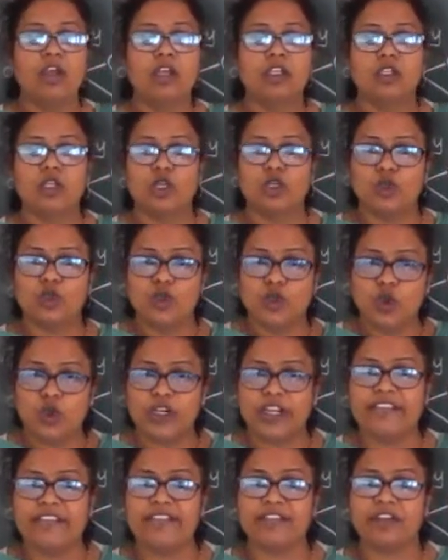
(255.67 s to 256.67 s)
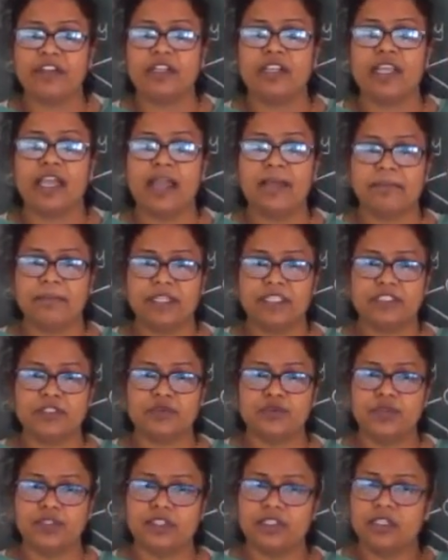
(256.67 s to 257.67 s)
the two different
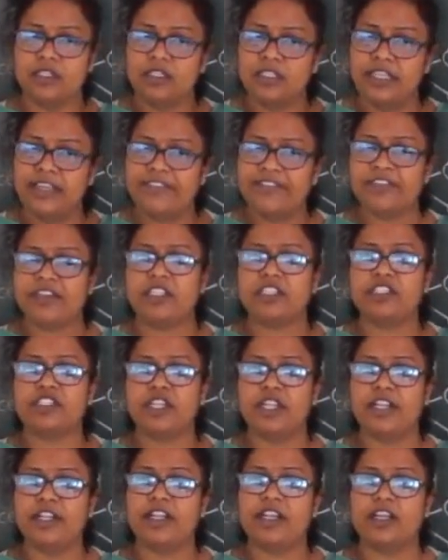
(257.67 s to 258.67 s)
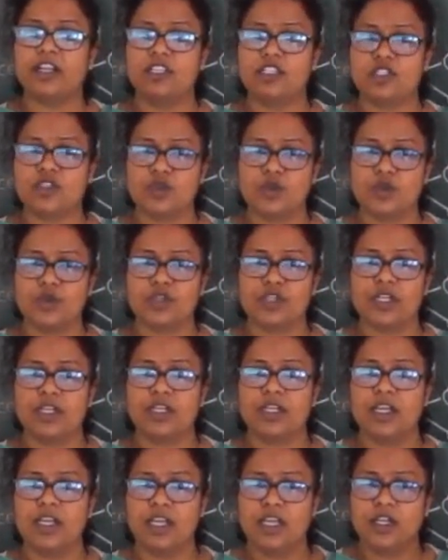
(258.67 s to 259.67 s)
gametes with different genetic
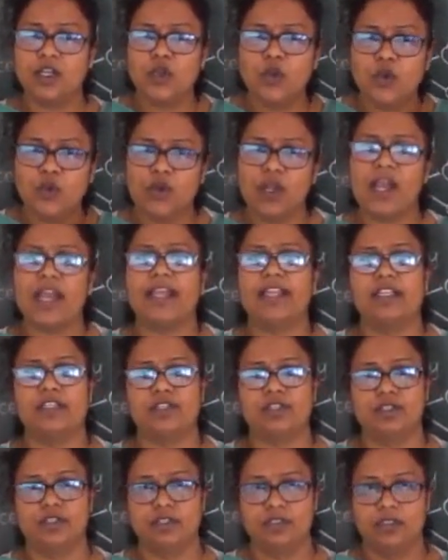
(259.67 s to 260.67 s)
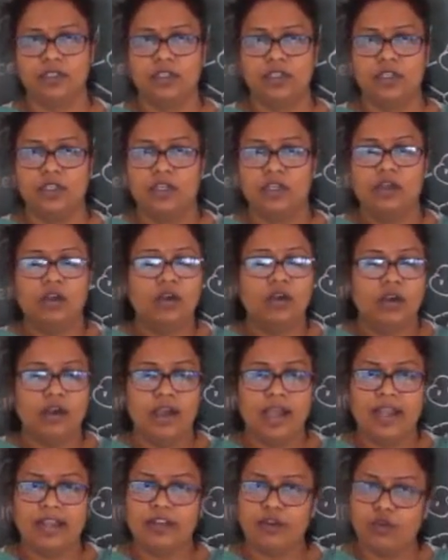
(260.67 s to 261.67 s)
constitution unite
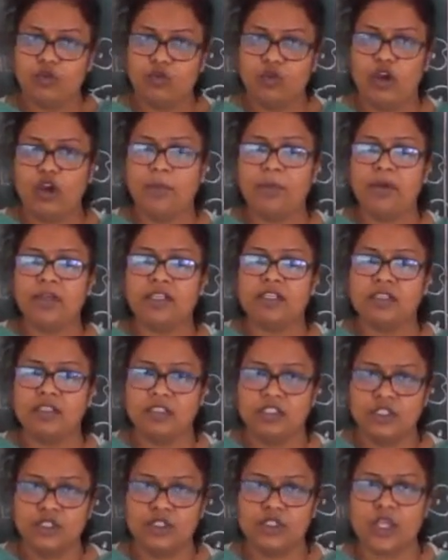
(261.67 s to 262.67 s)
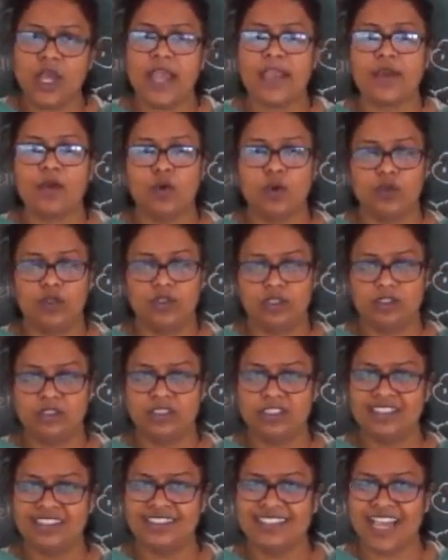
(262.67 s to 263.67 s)
and to form a
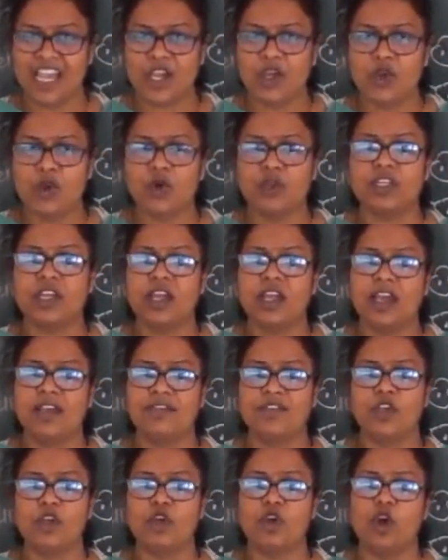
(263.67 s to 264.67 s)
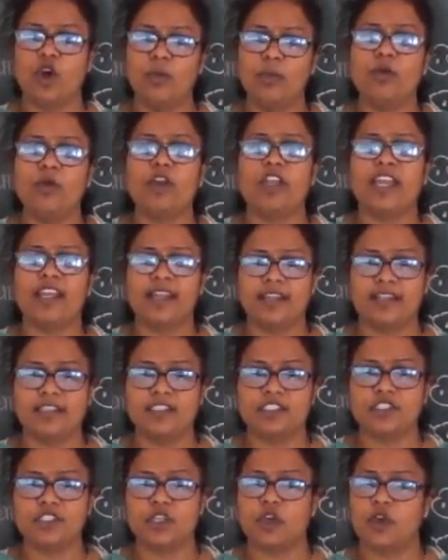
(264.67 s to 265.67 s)
zygote. This zygote having combo
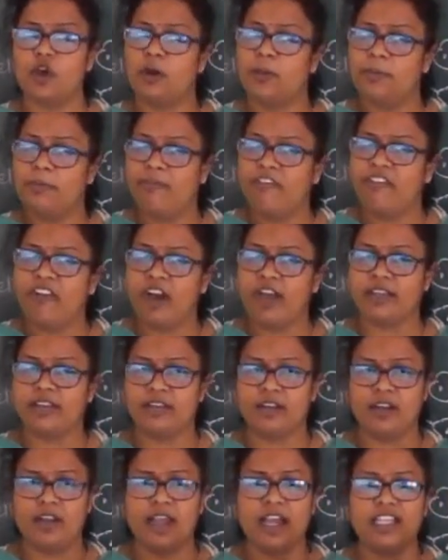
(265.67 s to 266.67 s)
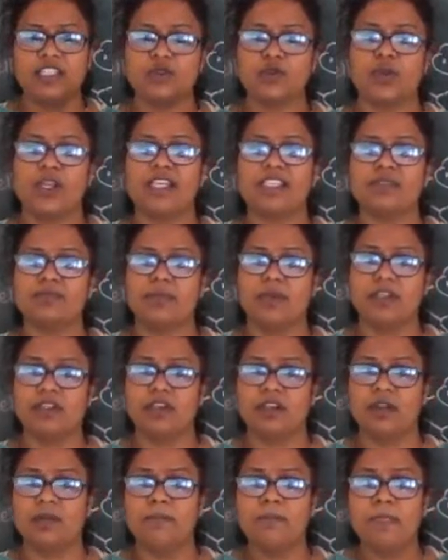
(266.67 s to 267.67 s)
characteristic of father as well as
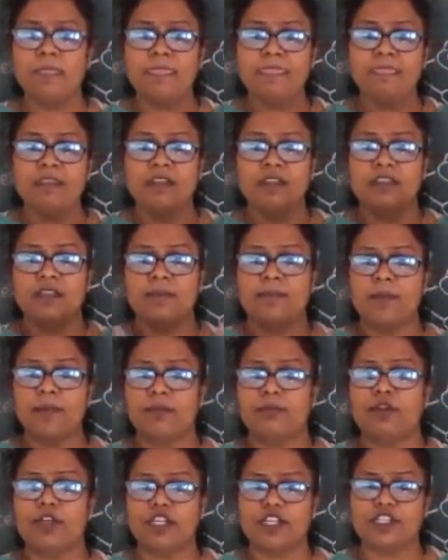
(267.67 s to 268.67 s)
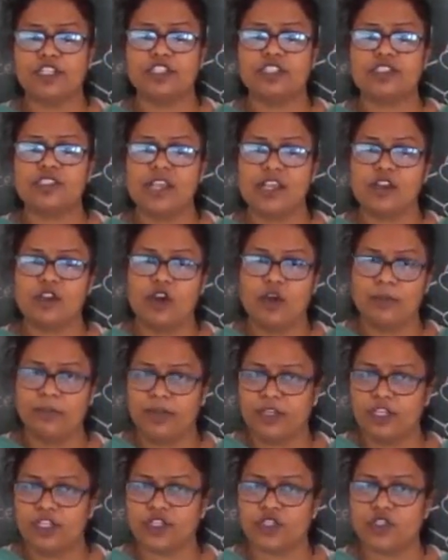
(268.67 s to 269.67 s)
mother, the permutations and
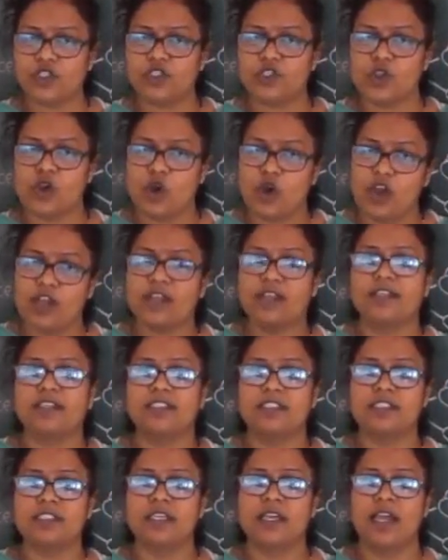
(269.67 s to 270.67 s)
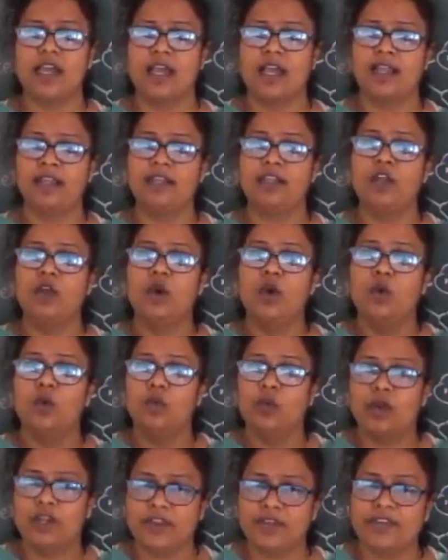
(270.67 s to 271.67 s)
combinations occurs, and
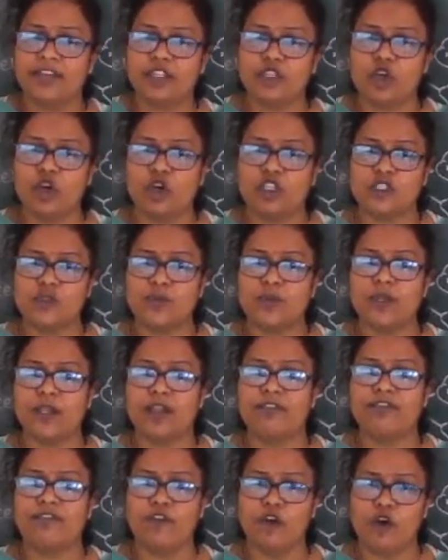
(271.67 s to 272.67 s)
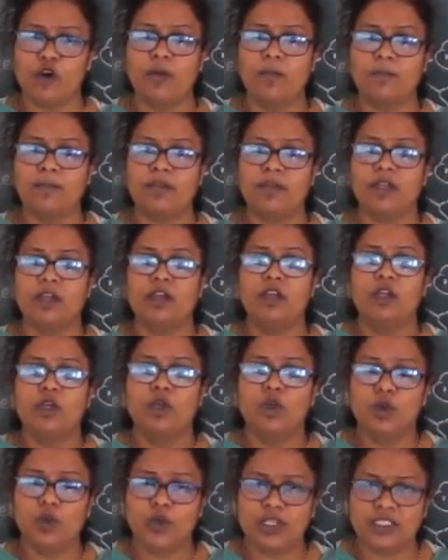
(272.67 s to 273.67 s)
whatever the offspring formed
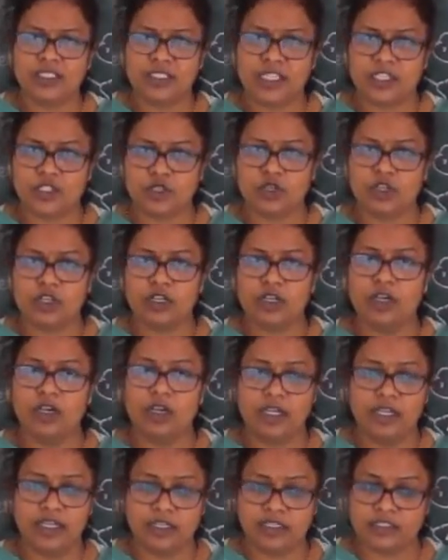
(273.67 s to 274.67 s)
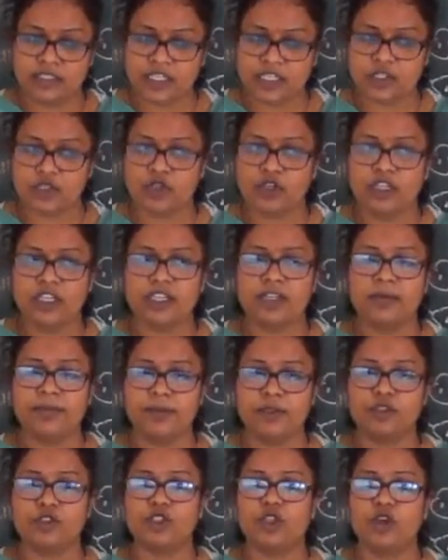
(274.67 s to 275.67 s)
during in a sexually
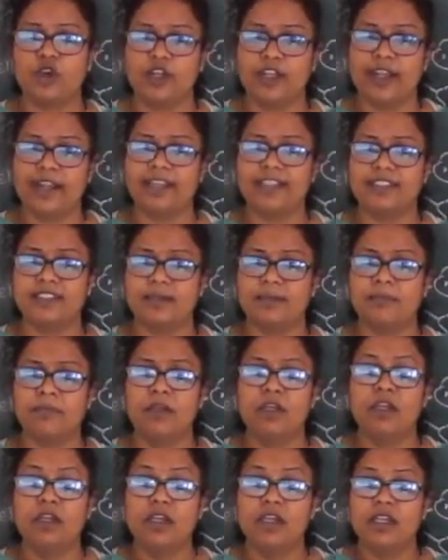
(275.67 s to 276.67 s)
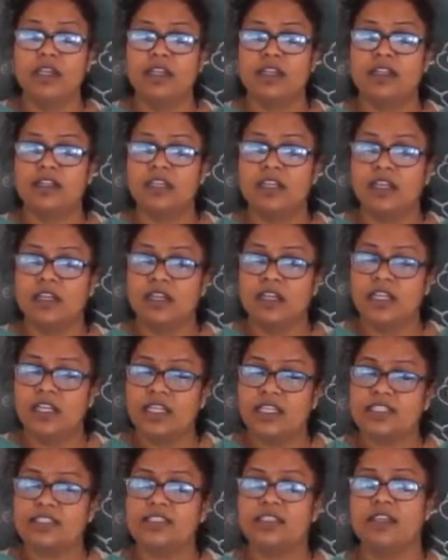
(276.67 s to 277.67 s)
reproducing organism, it
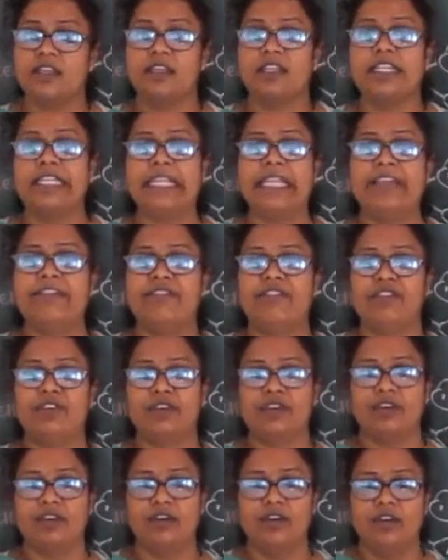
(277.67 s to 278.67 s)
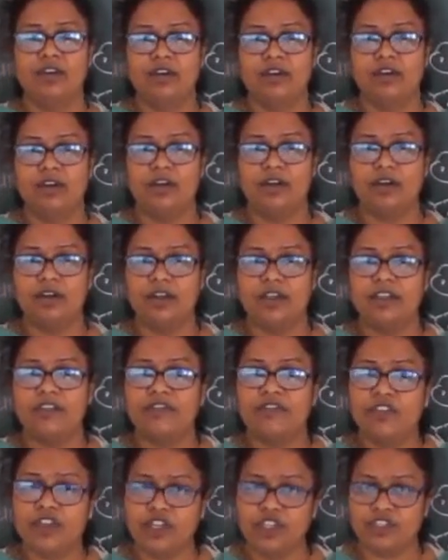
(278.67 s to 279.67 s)
is differ
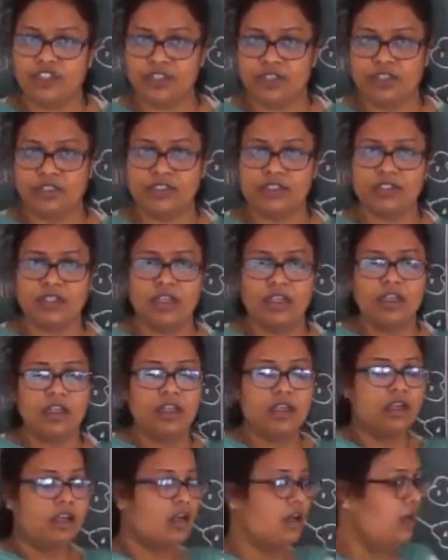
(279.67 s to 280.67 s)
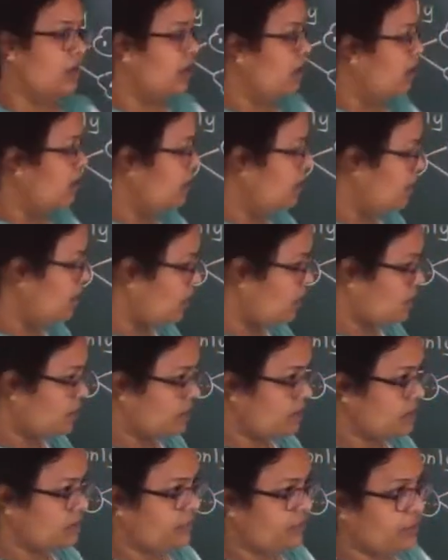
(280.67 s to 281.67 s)
in features or
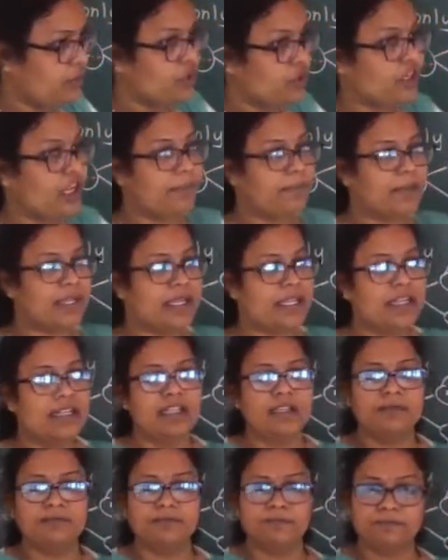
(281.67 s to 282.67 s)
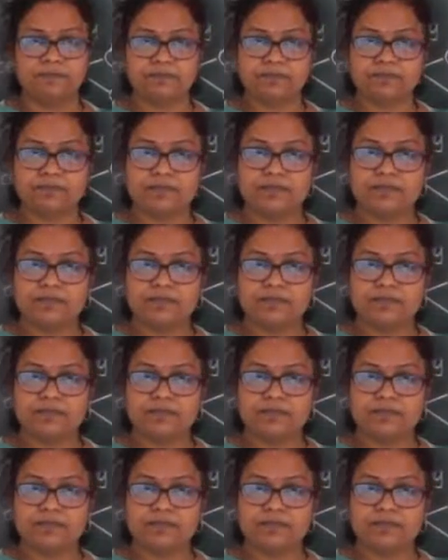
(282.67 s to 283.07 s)
phenotypically